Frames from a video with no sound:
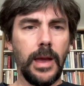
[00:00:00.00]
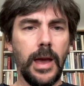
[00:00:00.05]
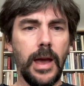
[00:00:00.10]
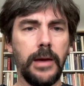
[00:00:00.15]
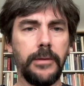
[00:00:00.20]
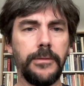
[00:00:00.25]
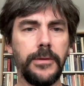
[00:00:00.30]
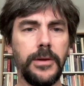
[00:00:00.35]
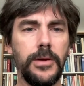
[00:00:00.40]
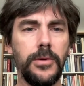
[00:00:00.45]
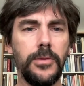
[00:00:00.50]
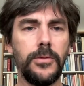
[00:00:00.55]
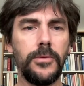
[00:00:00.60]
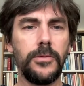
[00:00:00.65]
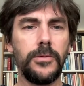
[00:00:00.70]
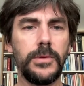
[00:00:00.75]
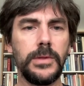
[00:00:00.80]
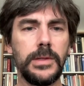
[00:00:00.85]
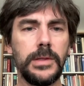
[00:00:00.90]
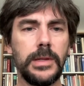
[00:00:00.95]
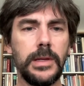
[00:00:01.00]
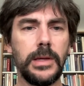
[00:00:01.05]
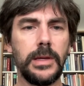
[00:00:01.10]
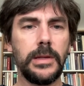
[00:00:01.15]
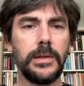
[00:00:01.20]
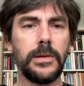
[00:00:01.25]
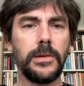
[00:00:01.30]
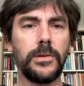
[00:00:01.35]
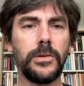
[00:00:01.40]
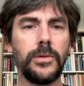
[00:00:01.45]
I've used
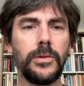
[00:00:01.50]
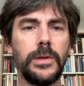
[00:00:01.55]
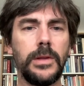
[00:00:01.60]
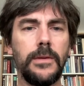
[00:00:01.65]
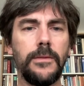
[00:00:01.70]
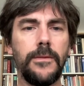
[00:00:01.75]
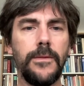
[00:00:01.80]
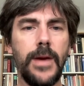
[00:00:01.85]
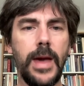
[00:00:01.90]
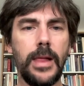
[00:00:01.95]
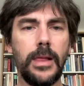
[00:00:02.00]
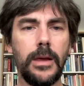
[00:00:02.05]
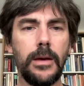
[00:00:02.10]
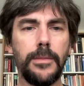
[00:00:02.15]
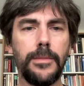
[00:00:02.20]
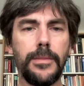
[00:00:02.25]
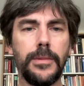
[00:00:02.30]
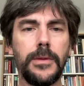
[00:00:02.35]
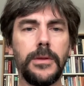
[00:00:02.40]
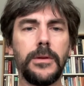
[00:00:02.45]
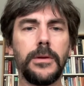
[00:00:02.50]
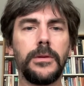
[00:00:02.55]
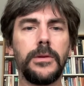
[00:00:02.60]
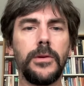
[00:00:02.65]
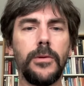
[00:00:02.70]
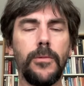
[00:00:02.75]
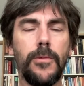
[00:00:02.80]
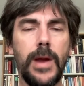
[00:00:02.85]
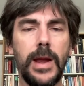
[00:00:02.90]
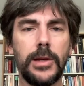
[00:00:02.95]
it to develop the
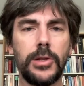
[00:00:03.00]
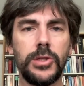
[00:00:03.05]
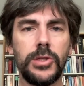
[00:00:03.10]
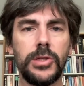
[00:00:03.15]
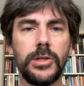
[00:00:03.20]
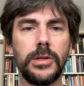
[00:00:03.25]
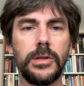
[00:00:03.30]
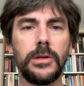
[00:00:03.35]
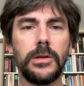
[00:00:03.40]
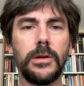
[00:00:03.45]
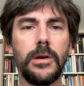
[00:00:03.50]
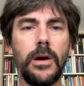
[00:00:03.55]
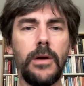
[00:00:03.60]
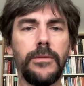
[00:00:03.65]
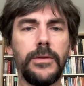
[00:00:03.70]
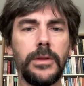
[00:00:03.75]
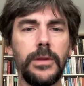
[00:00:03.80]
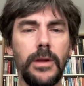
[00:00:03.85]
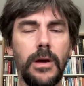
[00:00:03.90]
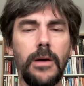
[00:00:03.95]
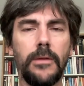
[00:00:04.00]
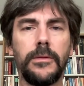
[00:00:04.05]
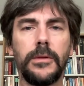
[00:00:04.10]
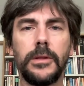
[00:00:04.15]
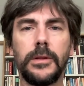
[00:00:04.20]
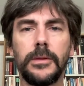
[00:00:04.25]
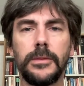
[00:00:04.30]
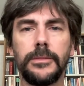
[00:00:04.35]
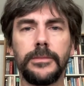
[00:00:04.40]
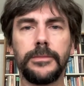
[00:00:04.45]
direction of a
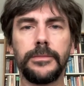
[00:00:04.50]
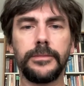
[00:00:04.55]
novel.